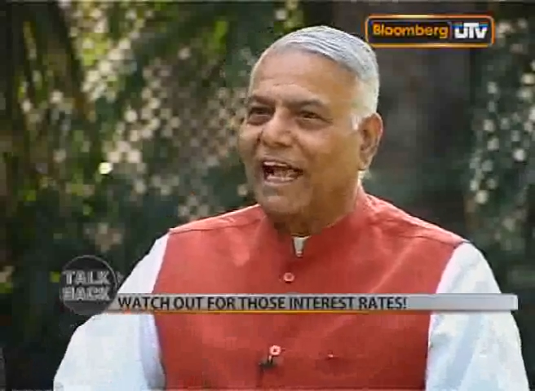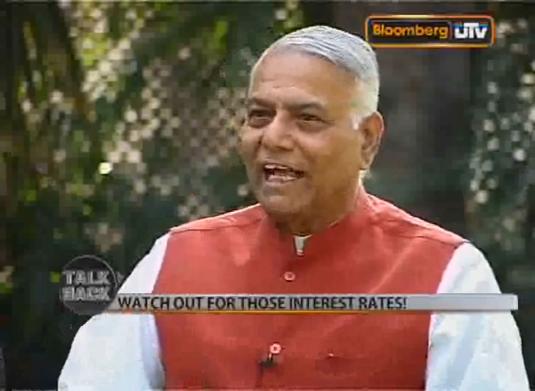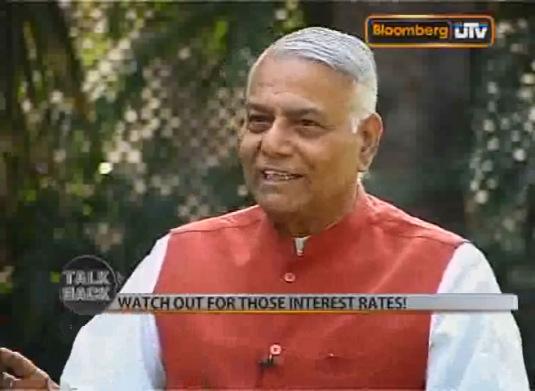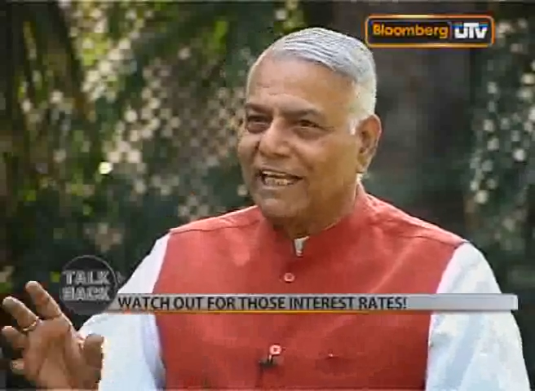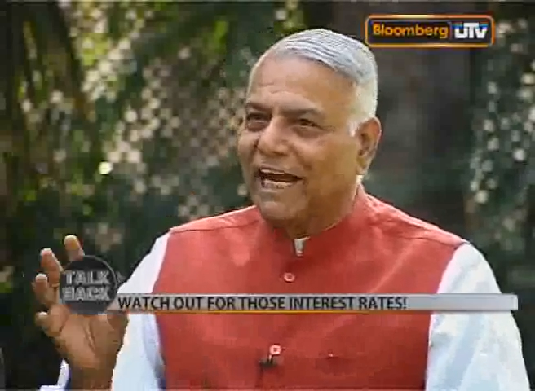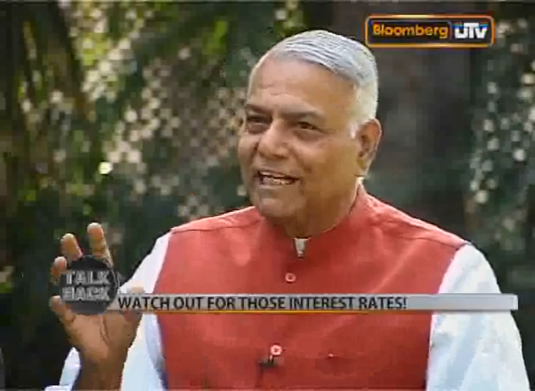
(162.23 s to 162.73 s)

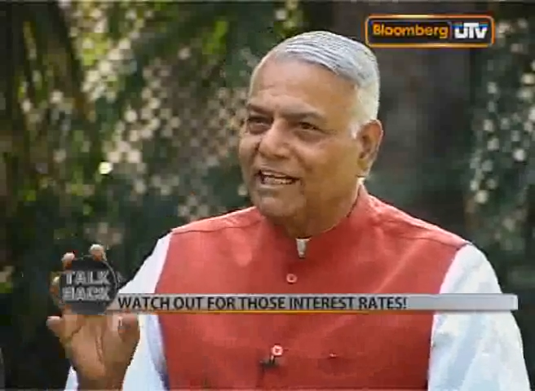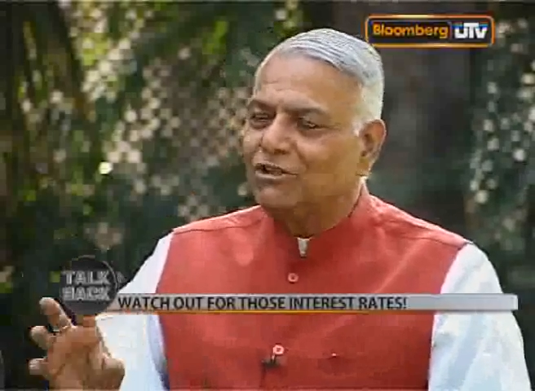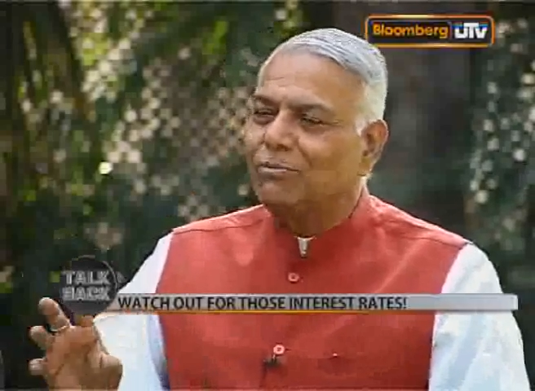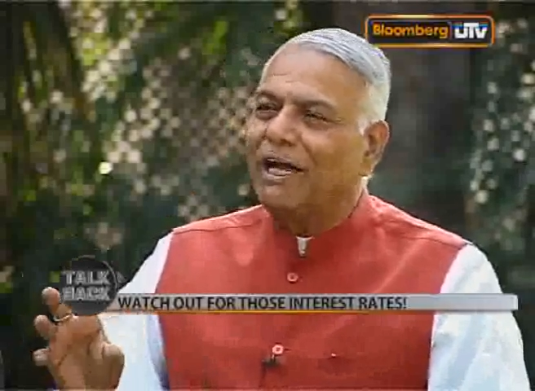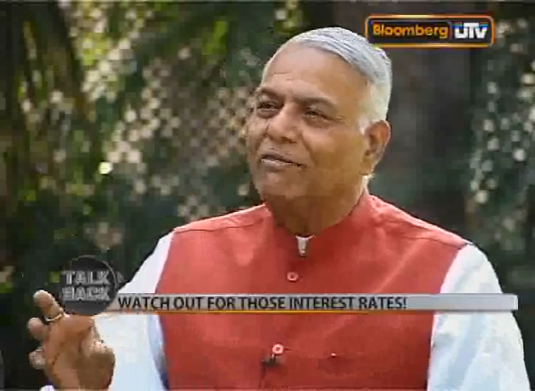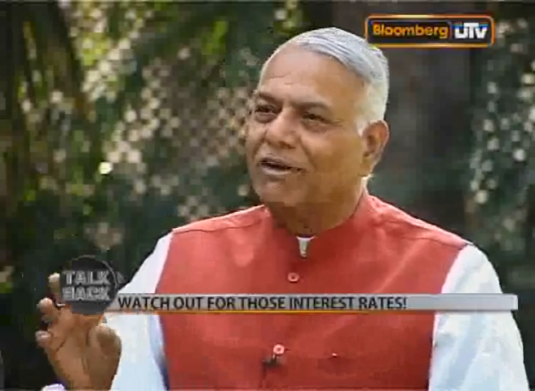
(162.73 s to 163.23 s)
And that
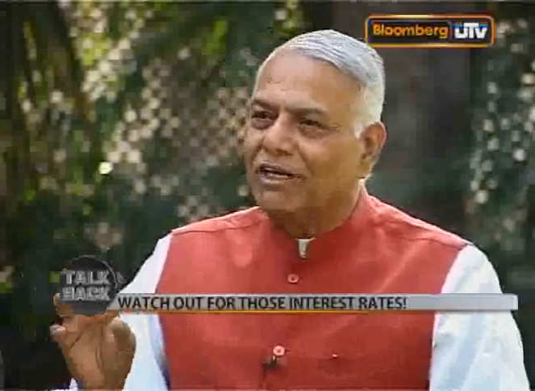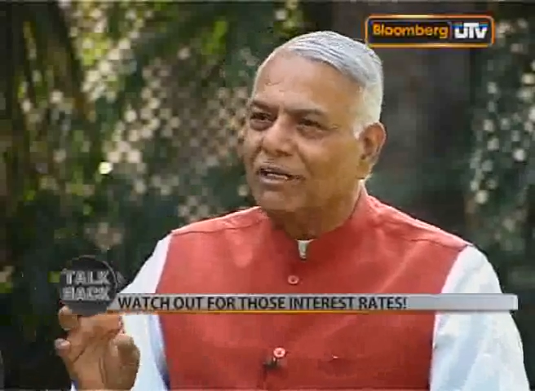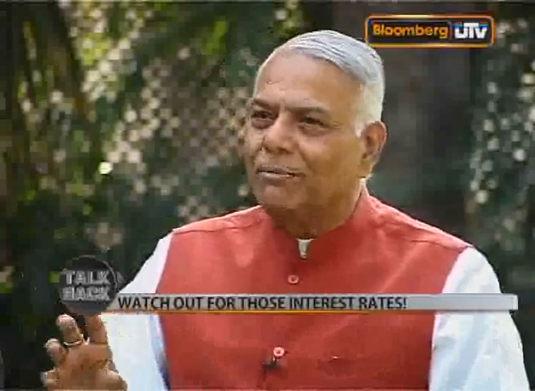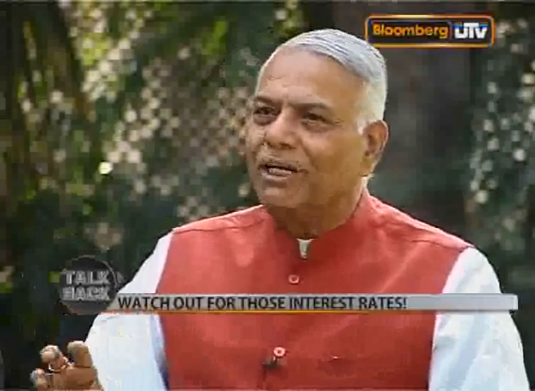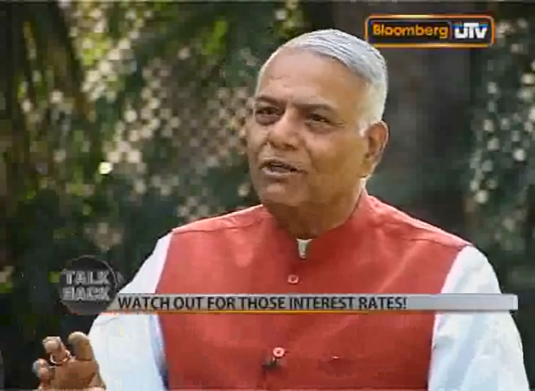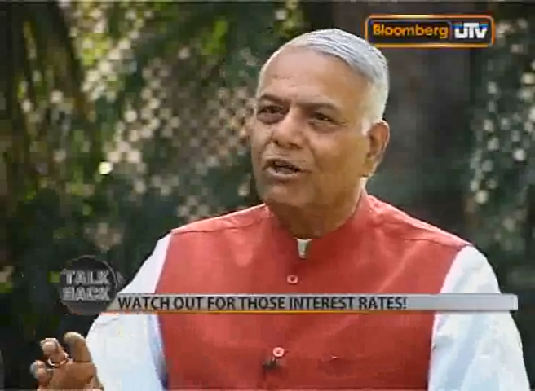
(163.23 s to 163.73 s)
is my
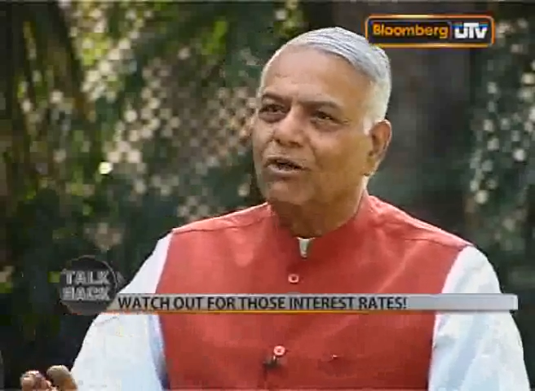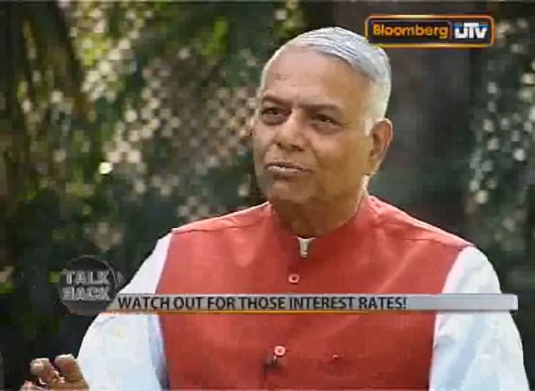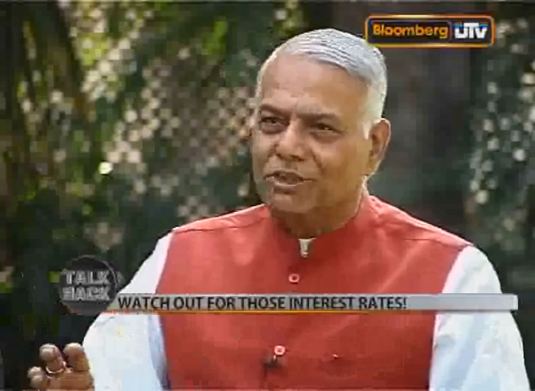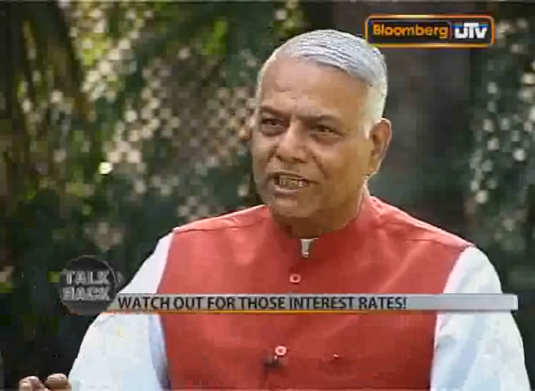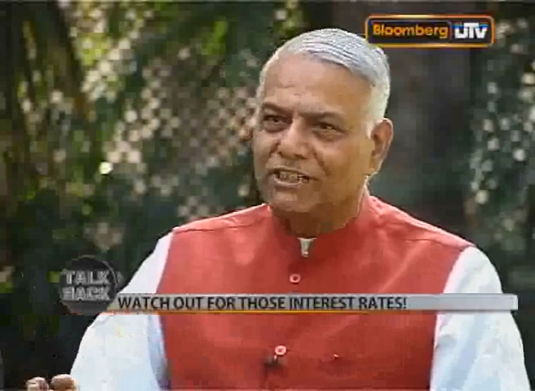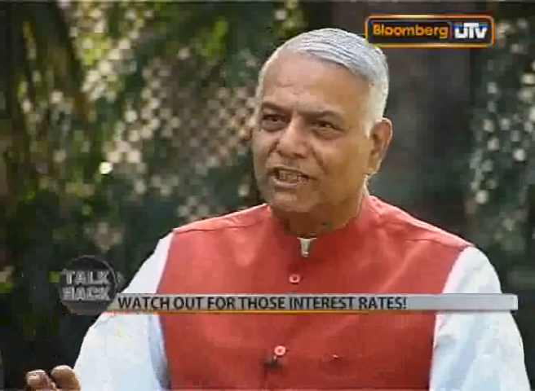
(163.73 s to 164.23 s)
fundamental
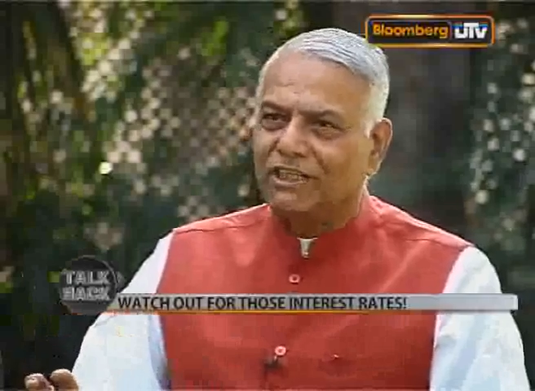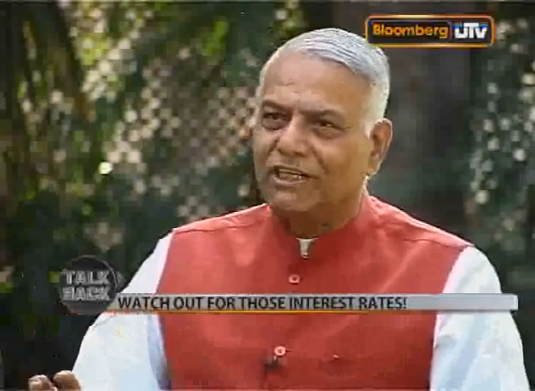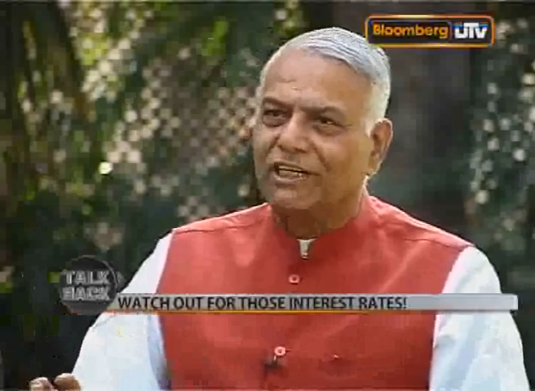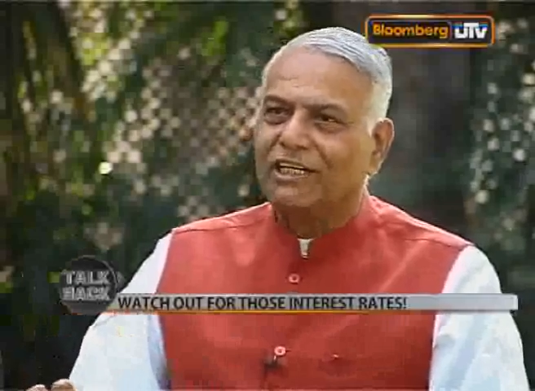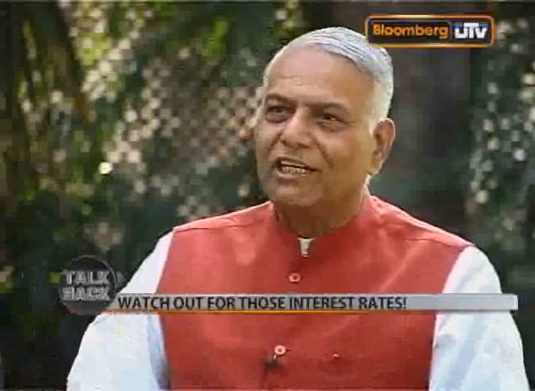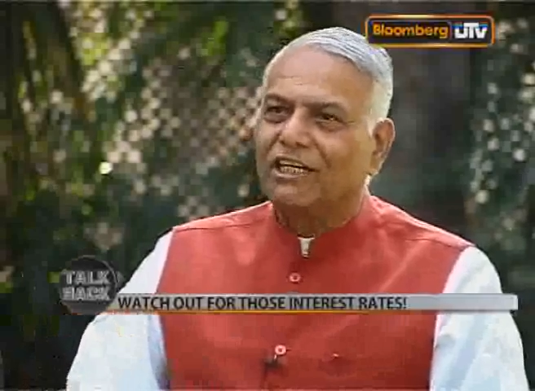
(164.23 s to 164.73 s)
objection
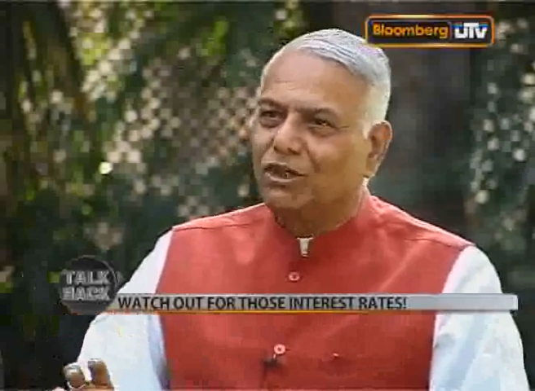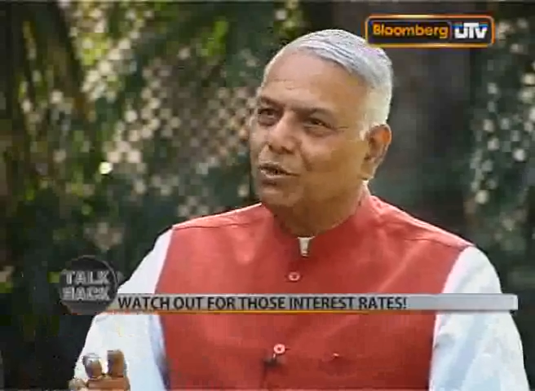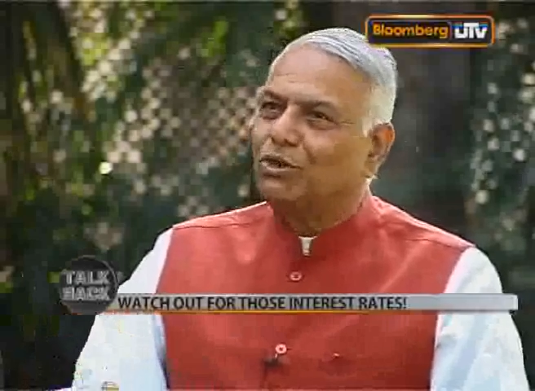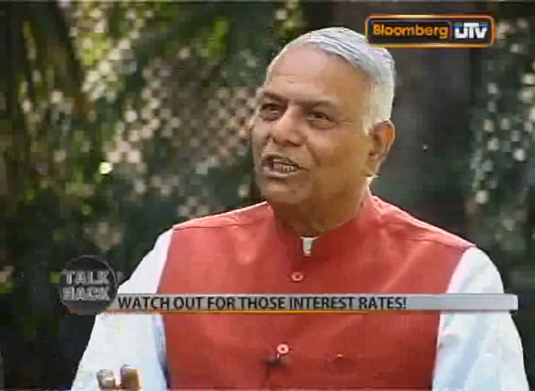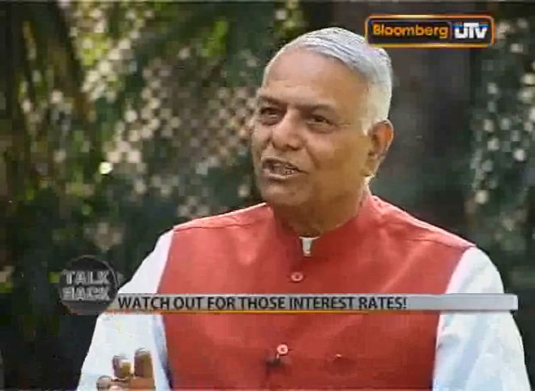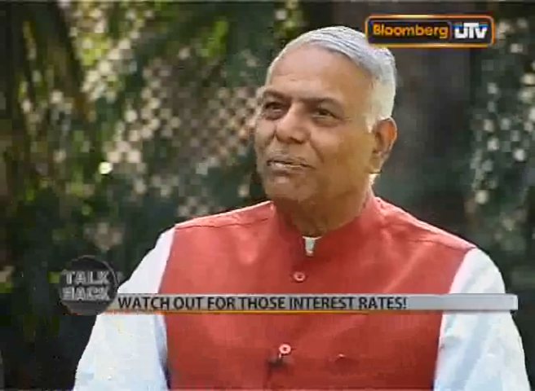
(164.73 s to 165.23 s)

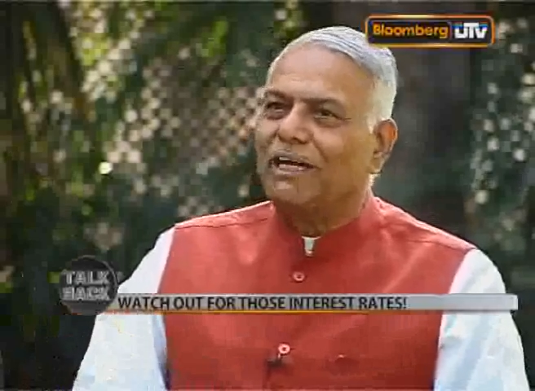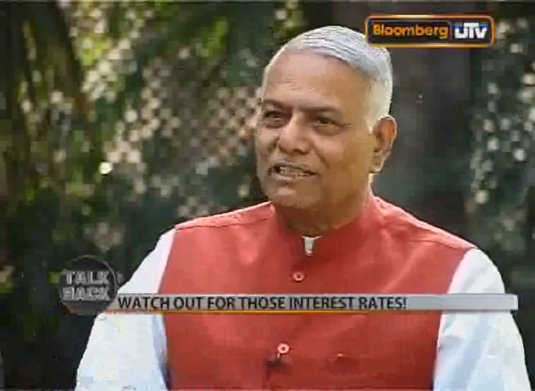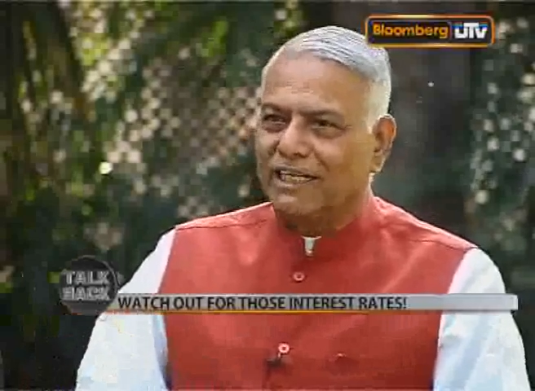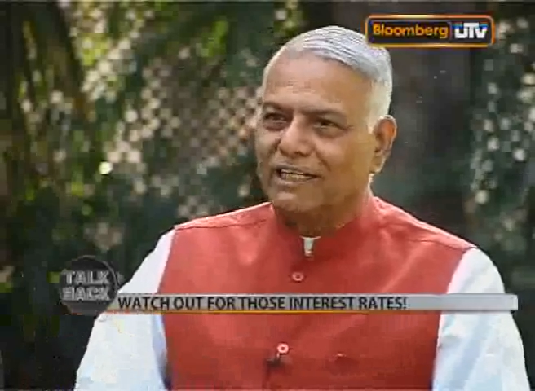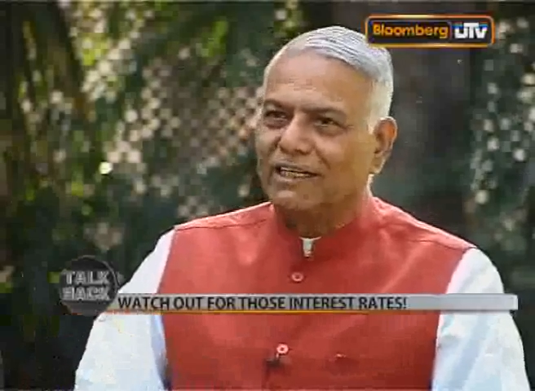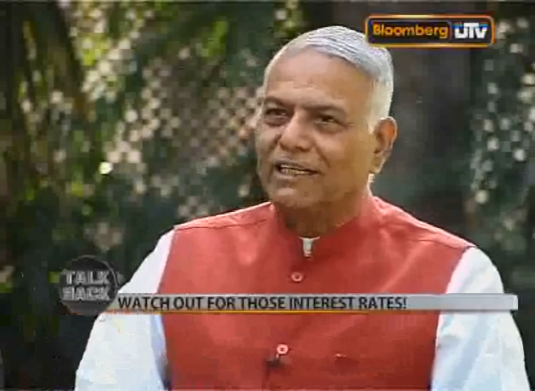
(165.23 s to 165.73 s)
to this
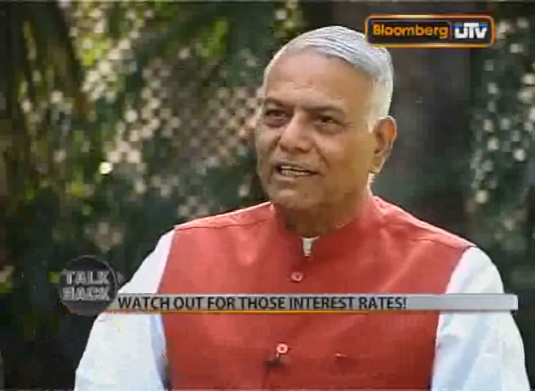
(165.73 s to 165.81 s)
budget,